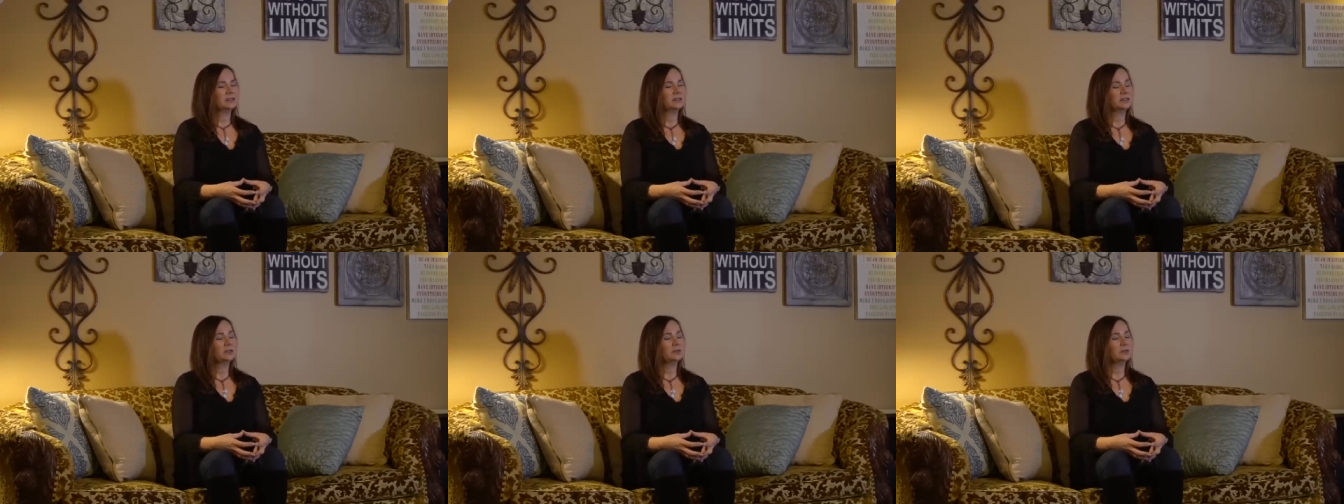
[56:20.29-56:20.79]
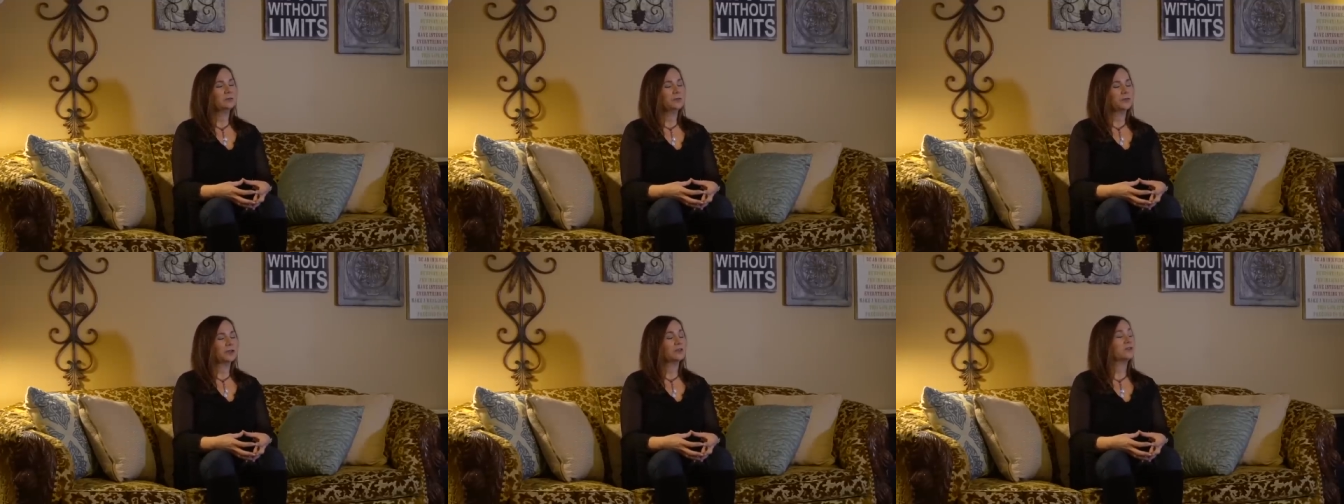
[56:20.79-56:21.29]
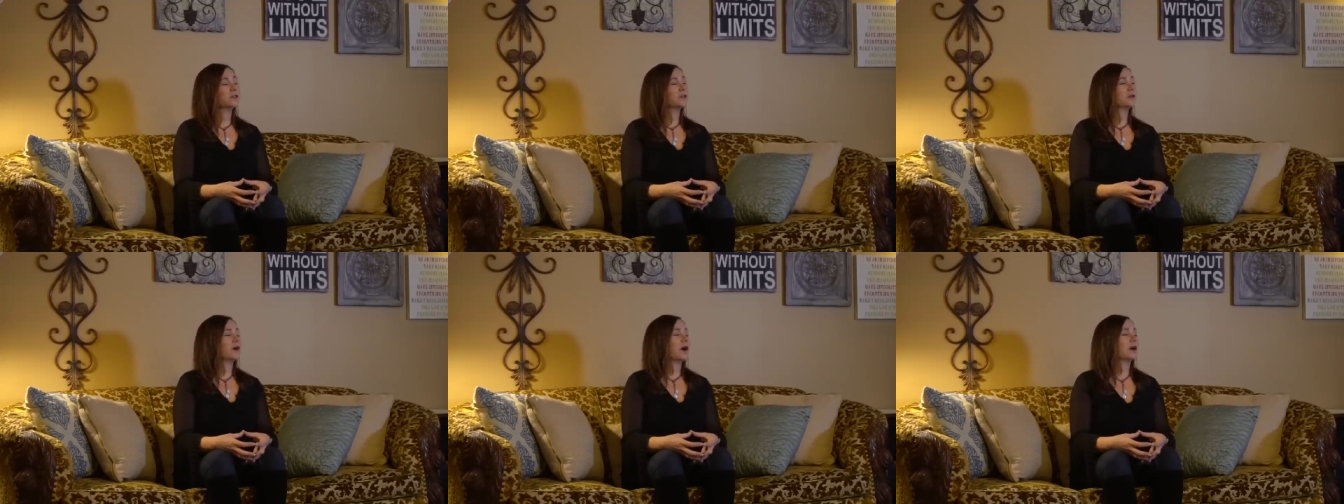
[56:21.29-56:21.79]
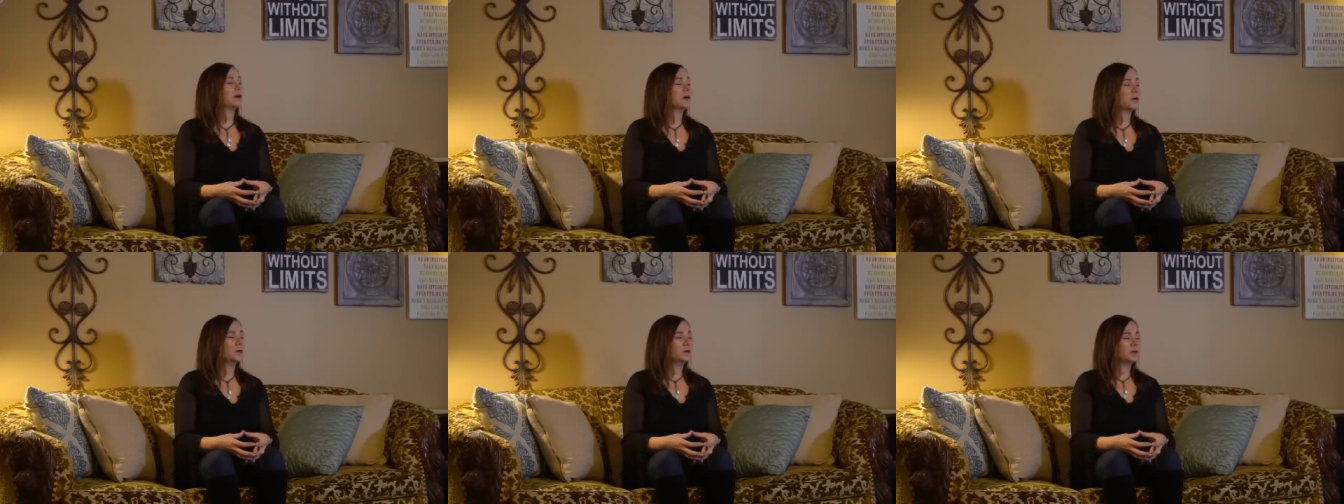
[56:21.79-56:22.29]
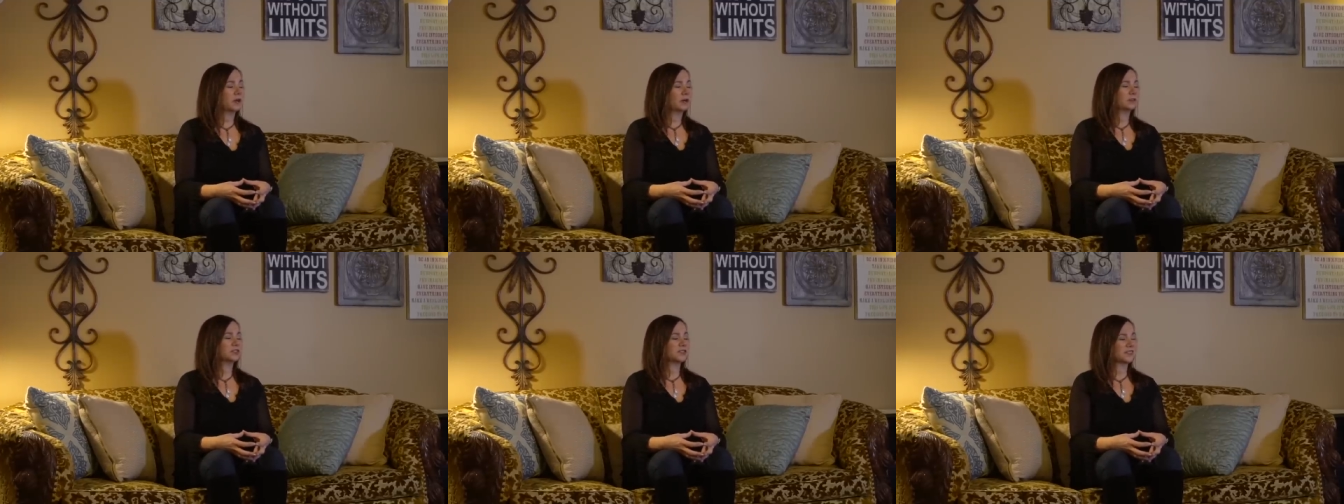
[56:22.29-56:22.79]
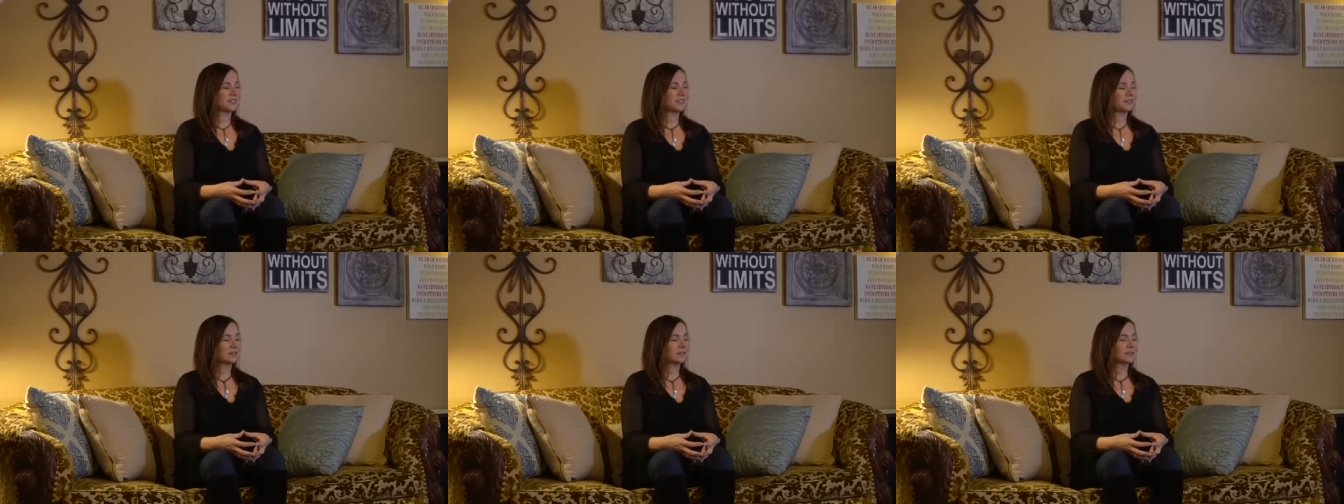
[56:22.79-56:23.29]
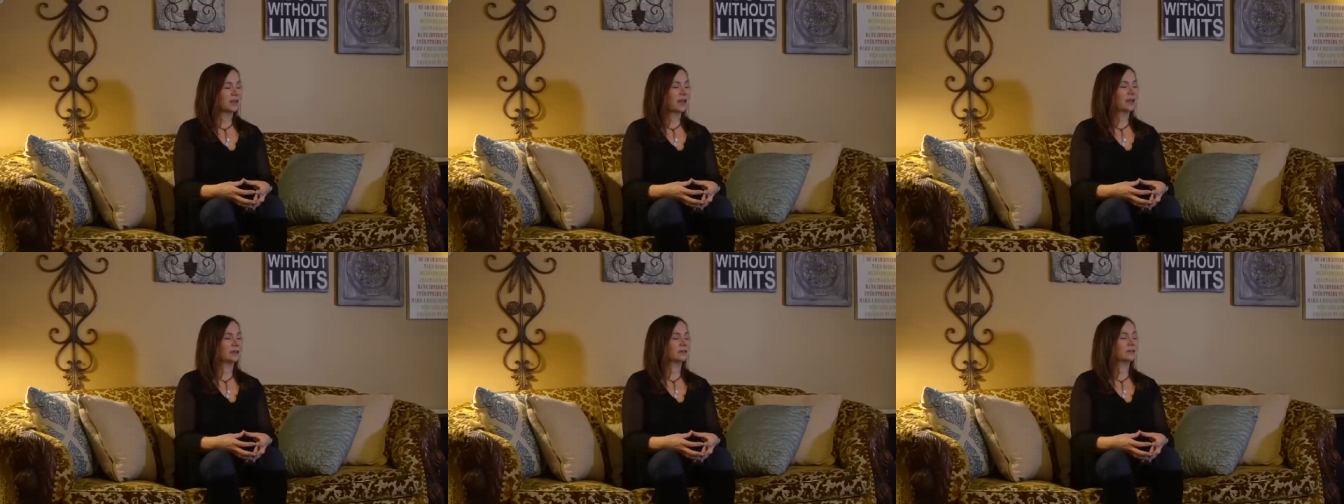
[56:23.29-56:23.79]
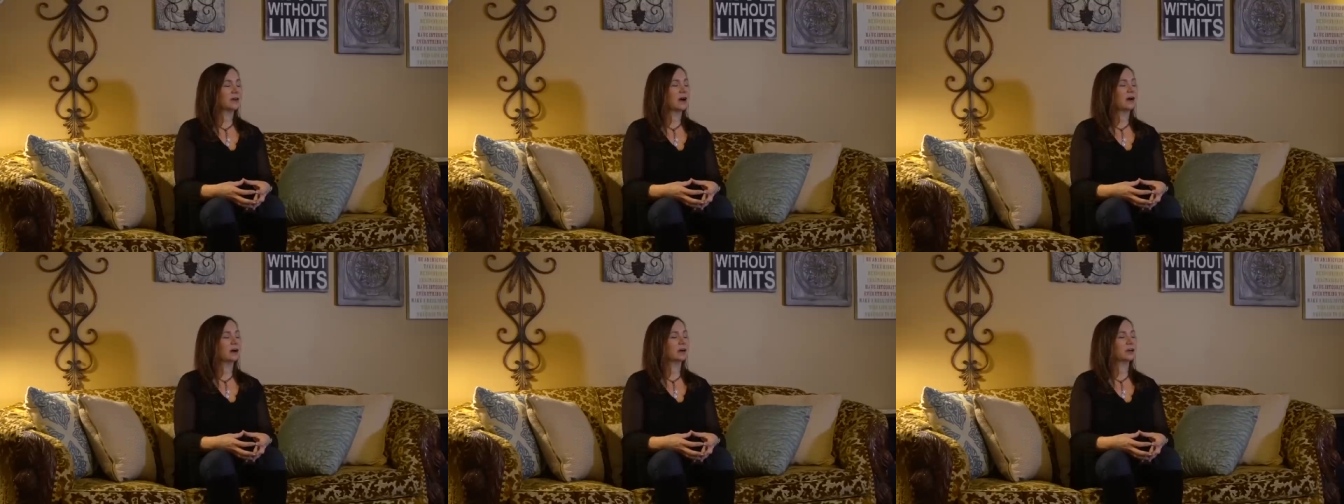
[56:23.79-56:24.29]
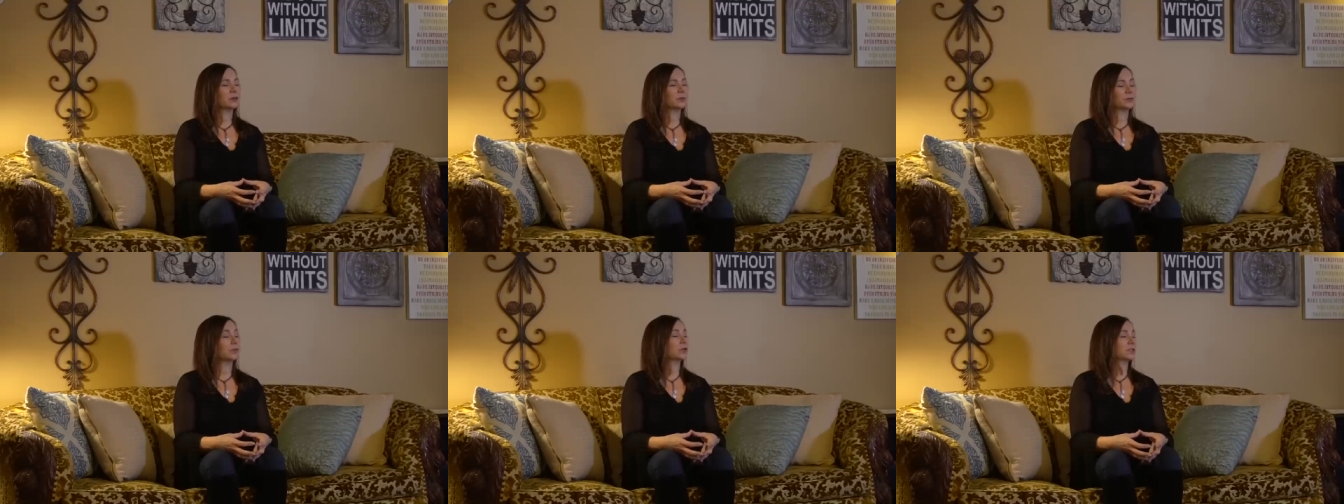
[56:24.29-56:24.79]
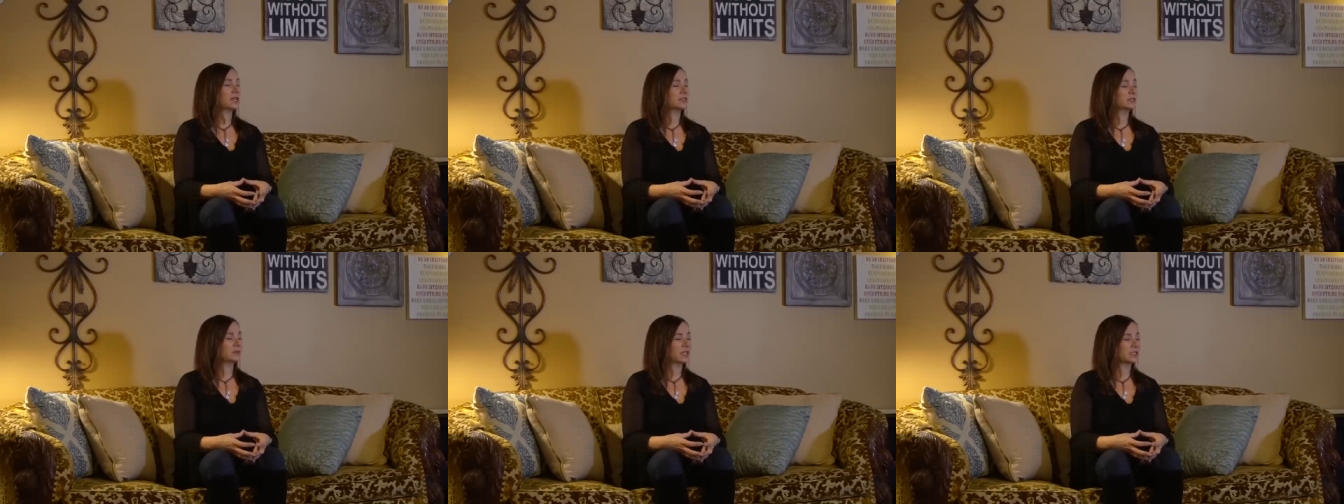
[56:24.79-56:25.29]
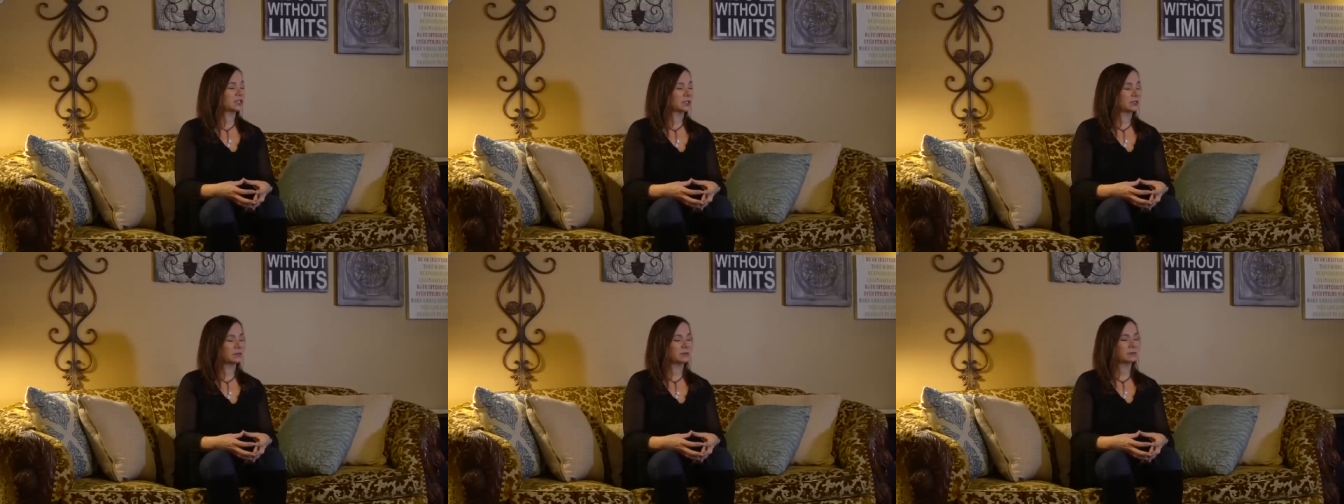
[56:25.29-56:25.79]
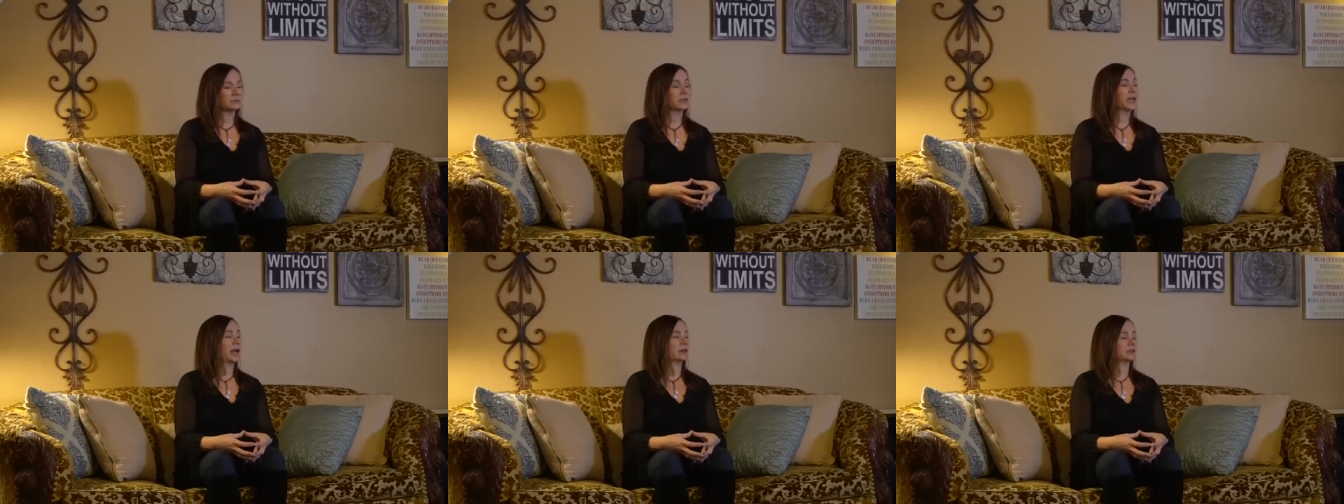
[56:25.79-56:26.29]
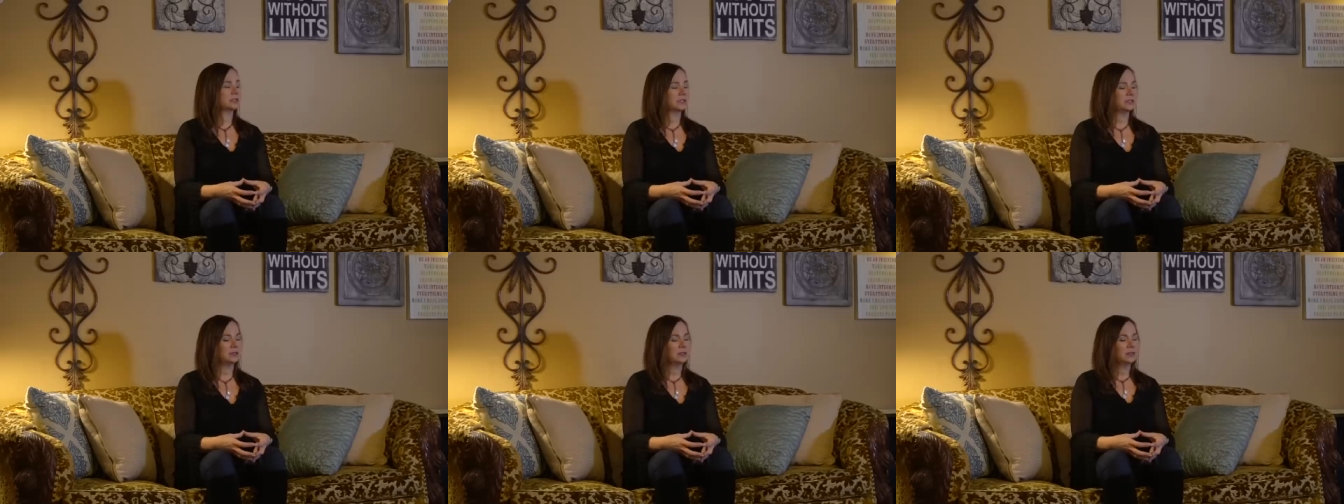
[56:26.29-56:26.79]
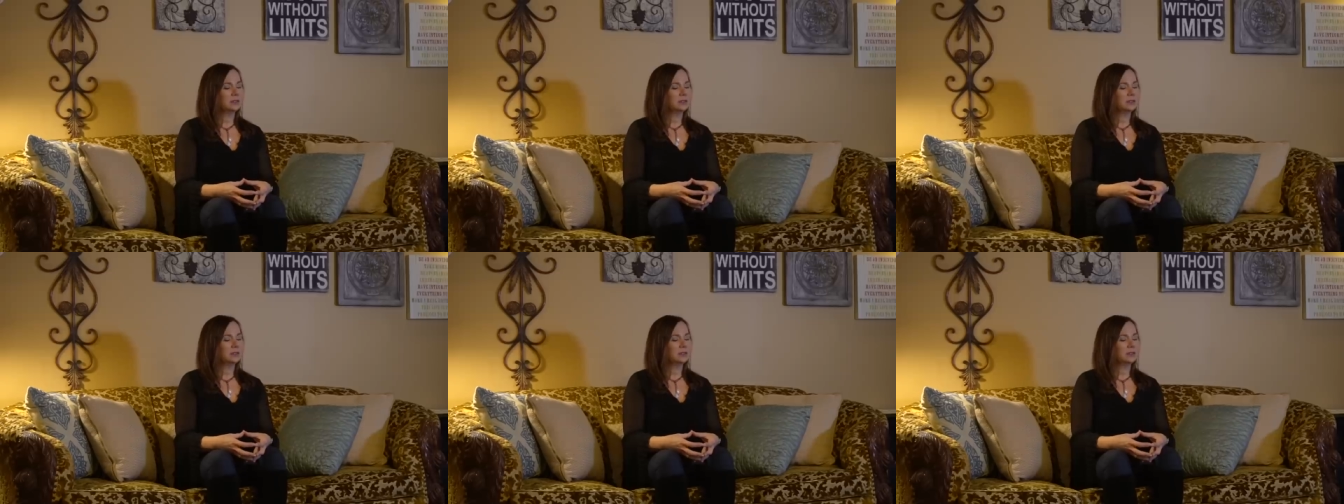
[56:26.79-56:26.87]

to further our own consciousness and our multidimensional reality,